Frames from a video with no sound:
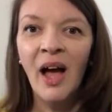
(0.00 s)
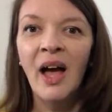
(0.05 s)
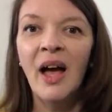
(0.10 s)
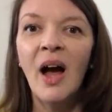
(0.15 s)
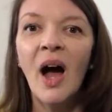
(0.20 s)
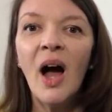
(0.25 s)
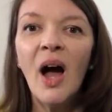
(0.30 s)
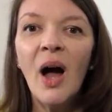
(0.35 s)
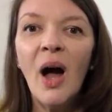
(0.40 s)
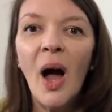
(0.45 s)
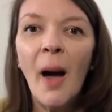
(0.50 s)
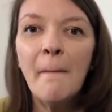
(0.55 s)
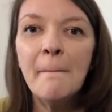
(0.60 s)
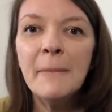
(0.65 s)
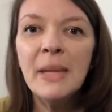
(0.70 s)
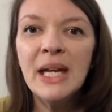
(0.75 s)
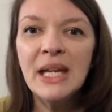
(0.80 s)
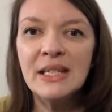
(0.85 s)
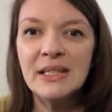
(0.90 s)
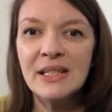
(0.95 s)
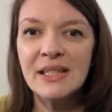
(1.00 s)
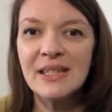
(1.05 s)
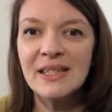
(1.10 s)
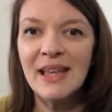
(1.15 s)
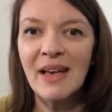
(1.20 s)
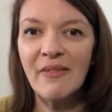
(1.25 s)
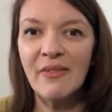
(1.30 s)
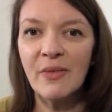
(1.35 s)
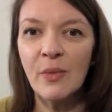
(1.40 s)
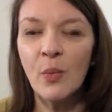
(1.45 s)
1 meter
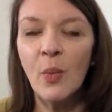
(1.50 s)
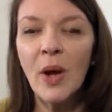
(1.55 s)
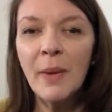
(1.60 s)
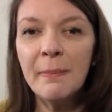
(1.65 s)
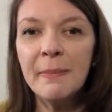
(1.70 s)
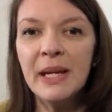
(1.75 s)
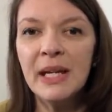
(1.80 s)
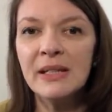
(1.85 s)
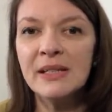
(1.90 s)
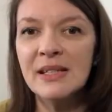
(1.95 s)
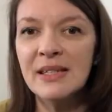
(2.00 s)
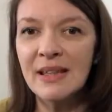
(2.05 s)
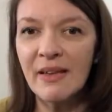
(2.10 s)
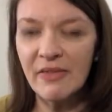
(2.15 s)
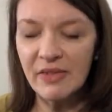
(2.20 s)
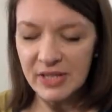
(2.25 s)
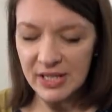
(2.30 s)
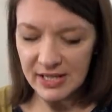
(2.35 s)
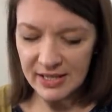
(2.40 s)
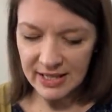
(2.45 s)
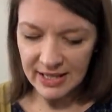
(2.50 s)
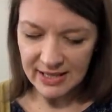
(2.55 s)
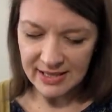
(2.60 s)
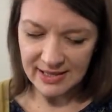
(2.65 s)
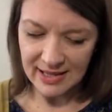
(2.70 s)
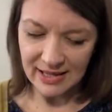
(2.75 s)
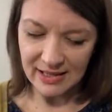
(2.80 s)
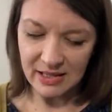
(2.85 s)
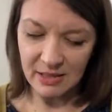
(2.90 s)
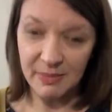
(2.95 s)
76
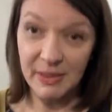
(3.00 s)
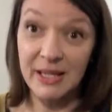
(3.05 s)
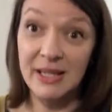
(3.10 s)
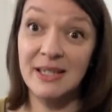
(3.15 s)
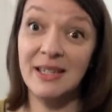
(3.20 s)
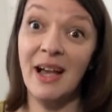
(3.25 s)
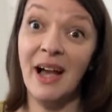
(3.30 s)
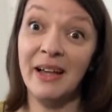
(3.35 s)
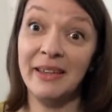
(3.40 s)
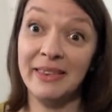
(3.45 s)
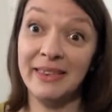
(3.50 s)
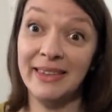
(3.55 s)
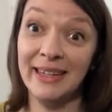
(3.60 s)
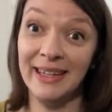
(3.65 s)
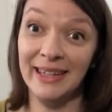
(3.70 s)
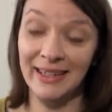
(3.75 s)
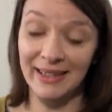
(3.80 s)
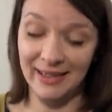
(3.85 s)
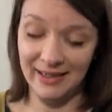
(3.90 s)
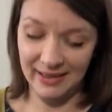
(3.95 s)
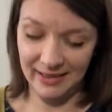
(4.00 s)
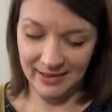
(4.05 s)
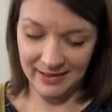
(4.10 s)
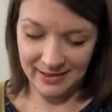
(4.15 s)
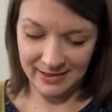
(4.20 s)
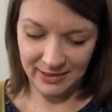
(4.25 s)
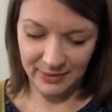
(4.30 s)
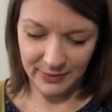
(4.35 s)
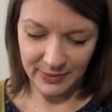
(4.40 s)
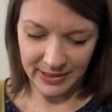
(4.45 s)
centimeters, I think.
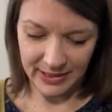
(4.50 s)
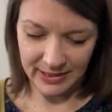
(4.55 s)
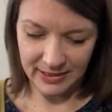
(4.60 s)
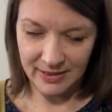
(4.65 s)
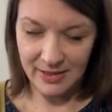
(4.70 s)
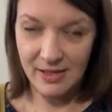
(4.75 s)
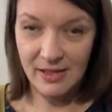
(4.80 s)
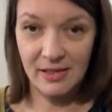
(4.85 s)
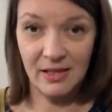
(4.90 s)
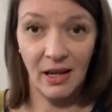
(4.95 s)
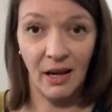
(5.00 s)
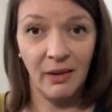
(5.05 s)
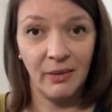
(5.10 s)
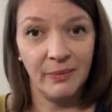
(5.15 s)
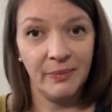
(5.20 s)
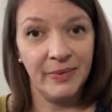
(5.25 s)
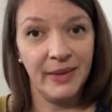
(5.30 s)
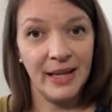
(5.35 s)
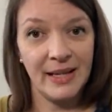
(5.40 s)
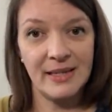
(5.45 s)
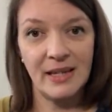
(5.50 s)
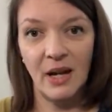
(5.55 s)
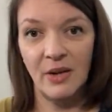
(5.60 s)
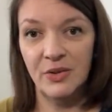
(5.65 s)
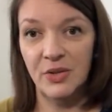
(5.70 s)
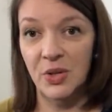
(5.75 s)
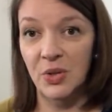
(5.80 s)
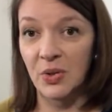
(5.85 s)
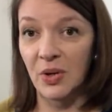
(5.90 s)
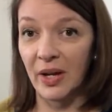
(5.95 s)
Anyway, so that's how
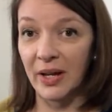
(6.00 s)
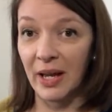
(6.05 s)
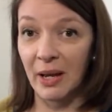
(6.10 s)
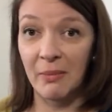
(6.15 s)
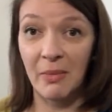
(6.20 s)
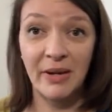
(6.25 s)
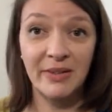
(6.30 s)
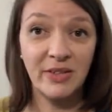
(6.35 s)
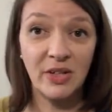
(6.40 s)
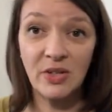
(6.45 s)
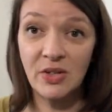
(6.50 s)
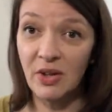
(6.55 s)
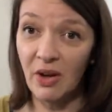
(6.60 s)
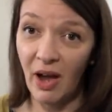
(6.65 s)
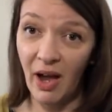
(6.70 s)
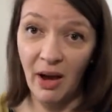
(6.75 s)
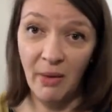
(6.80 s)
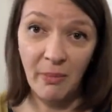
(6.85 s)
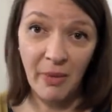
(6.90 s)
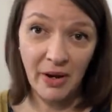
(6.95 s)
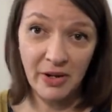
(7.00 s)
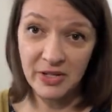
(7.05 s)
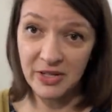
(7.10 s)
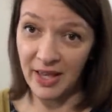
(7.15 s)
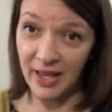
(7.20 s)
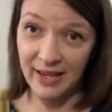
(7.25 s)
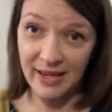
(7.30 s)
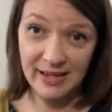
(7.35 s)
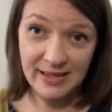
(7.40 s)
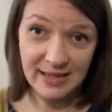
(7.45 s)
tall I am. I don't know how much
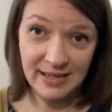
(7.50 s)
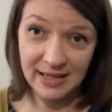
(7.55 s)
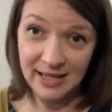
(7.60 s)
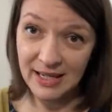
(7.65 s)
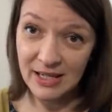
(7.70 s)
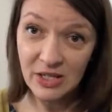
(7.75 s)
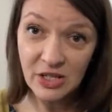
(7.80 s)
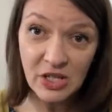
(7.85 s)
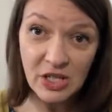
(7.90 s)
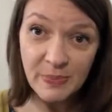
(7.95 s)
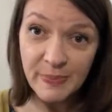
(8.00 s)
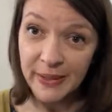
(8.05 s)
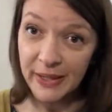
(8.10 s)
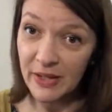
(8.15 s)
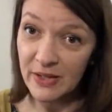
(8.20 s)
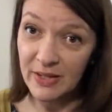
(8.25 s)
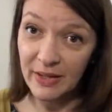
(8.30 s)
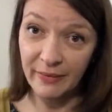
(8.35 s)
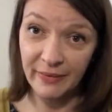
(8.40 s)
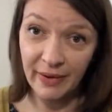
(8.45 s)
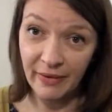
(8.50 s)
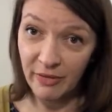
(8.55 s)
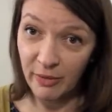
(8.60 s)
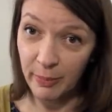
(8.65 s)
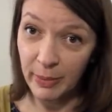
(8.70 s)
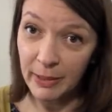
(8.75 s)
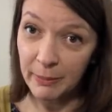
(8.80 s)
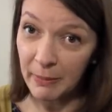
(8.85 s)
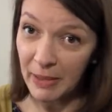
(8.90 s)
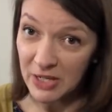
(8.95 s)
that is in inches because I've never
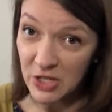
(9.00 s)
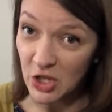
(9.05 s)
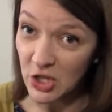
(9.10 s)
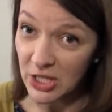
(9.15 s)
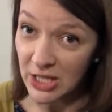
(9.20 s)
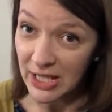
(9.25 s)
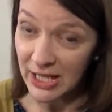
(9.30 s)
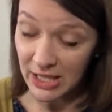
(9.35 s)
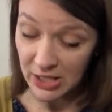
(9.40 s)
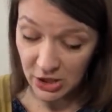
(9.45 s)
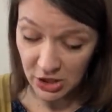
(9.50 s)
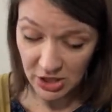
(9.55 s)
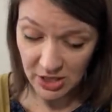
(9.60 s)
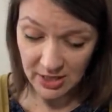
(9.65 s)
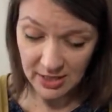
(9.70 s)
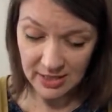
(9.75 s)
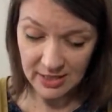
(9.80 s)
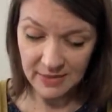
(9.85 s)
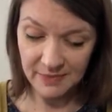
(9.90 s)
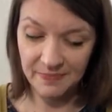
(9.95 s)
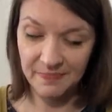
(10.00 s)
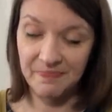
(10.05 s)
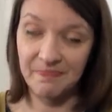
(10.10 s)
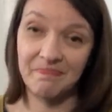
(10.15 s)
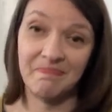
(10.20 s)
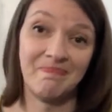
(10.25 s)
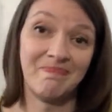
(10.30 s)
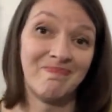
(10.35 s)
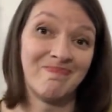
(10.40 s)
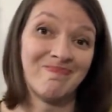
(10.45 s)
been measured in inches,
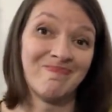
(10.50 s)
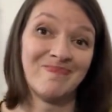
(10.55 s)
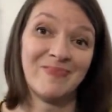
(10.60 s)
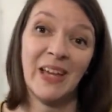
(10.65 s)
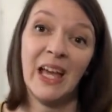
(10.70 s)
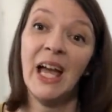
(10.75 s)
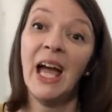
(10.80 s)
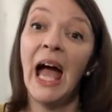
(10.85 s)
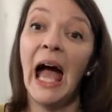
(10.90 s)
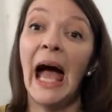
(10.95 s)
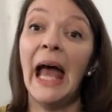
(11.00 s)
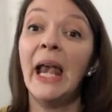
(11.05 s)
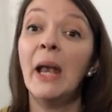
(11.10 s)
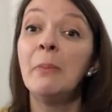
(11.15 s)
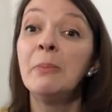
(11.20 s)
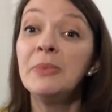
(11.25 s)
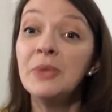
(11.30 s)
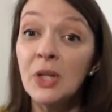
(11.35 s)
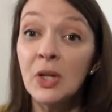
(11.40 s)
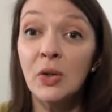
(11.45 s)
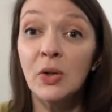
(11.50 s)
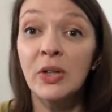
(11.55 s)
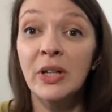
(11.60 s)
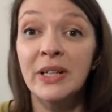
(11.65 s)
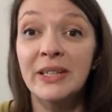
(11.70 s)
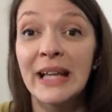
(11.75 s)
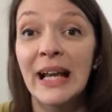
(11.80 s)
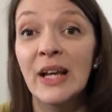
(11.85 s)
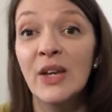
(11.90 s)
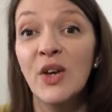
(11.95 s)
and I'm not going to
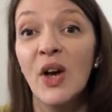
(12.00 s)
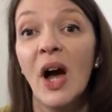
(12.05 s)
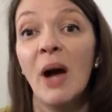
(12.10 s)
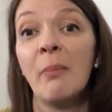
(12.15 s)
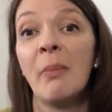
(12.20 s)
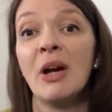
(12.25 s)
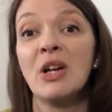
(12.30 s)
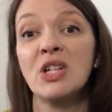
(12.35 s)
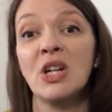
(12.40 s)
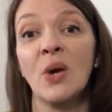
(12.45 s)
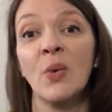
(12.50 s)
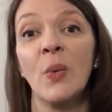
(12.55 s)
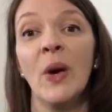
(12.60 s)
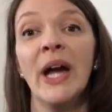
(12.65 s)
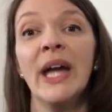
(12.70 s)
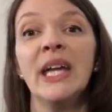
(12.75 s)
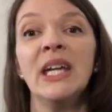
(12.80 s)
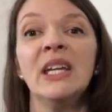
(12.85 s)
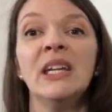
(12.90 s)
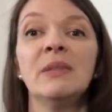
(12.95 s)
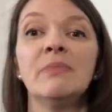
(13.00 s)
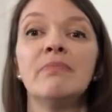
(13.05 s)
tell you how much I weigh,